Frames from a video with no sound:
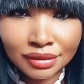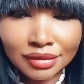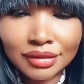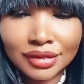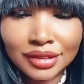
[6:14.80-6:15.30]

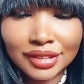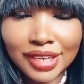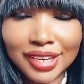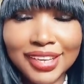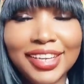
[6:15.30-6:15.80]

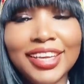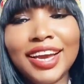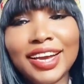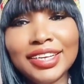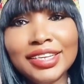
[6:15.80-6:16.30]

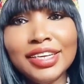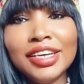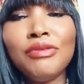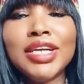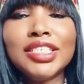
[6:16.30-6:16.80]
Yeah.
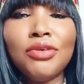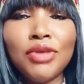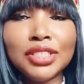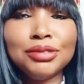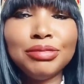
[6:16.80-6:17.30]
When
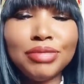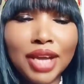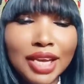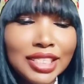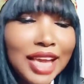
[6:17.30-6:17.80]
someone
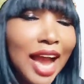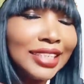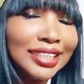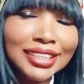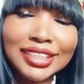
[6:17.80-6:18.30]
is
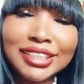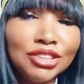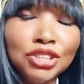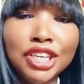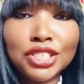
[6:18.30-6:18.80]
acting
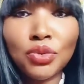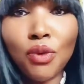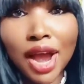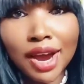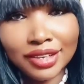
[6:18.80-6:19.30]
this
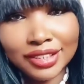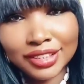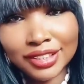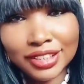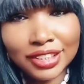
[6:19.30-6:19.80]
world,
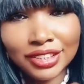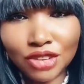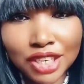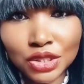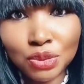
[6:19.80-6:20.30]
this
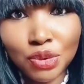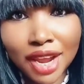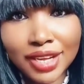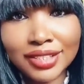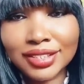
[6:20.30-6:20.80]
strange
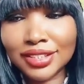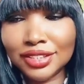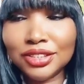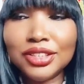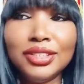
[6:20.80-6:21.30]
ways, you
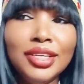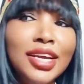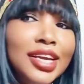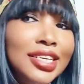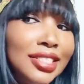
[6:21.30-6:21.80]
know,
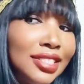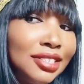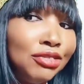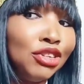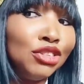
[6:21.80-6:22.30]

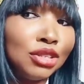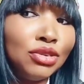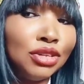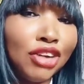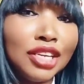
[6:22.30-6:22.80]
it's
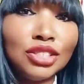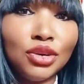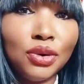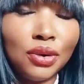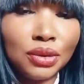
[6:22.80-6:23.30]
good for you
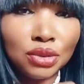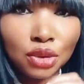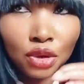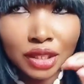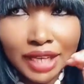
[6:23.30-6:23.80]

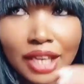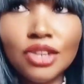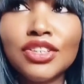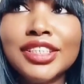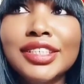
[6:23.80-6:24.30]
to take
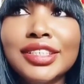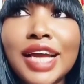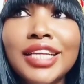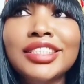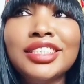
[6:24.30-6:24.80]
notice
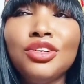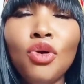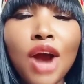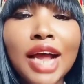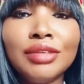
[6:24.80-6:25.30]
and
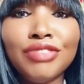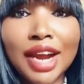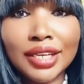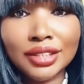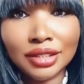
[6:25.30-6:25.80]
go and
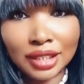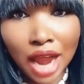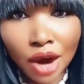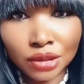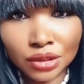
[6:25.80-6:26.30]
find
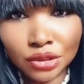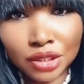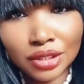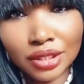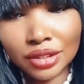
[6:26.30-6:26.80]
out
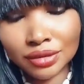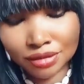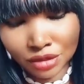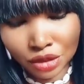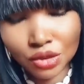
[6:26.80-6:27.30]
during
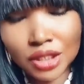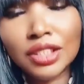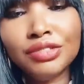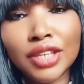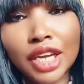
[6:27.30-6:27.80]

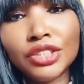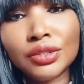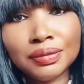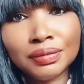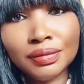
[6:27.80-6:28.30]
with
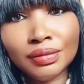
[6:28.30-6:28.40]
divination